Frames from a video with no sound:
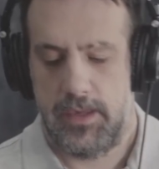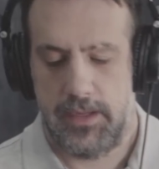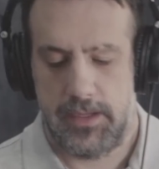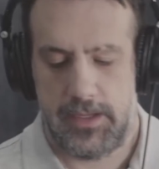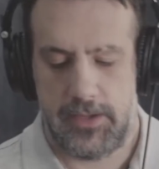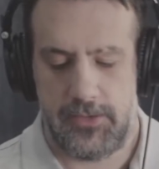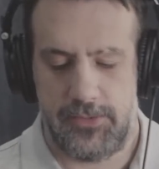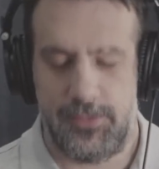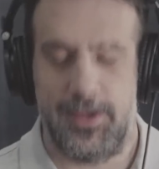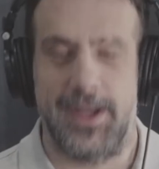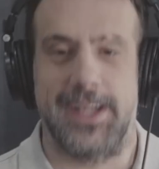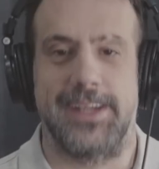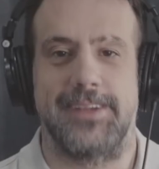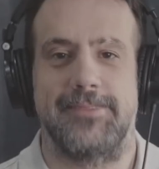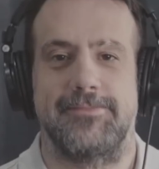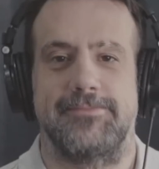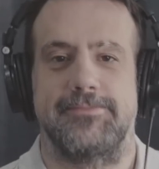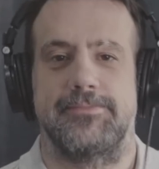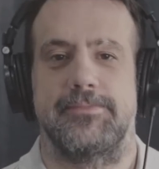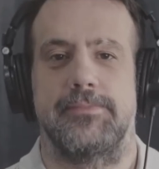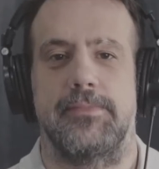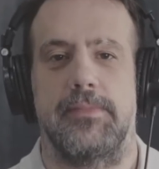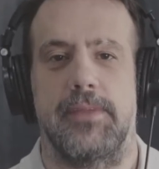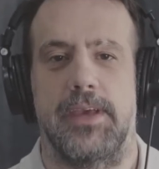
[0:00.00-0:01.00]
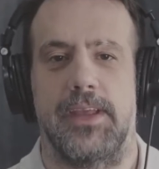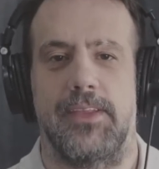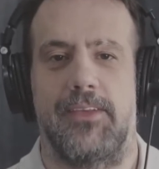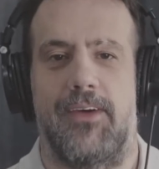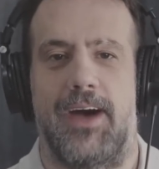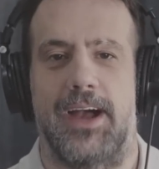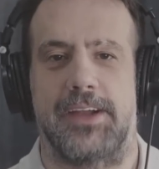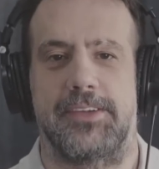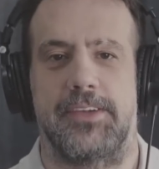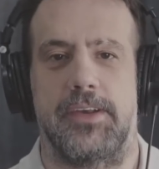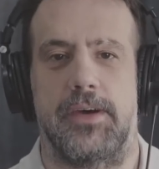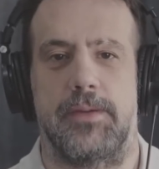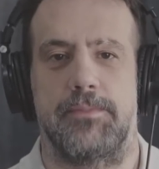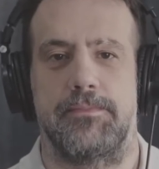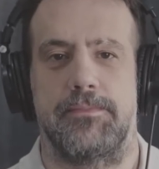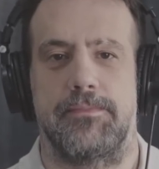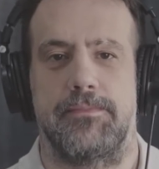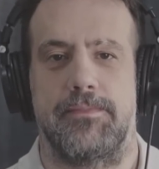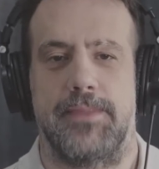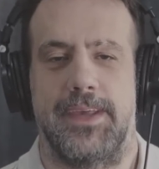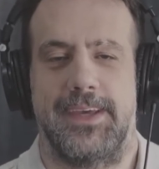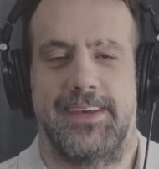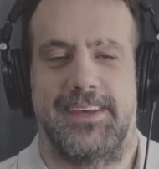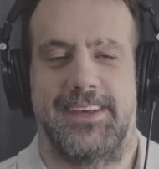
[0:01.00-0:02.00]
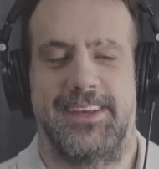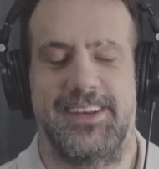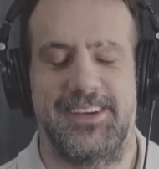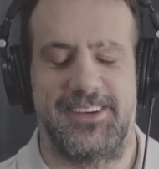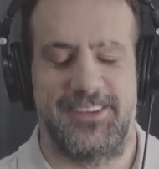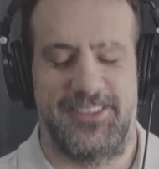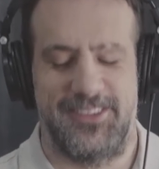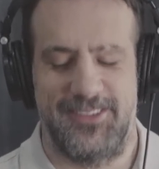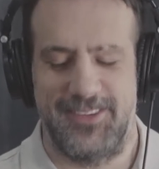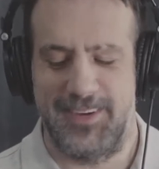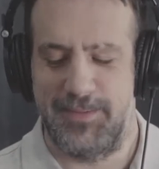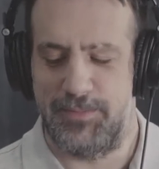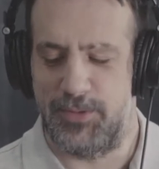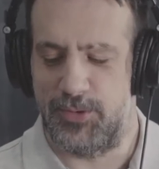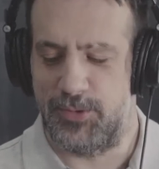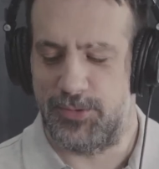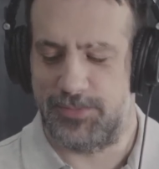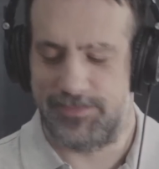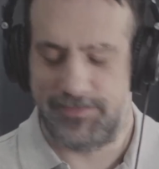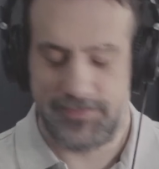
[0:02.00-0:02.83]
Guess what? It locked up. Reboot.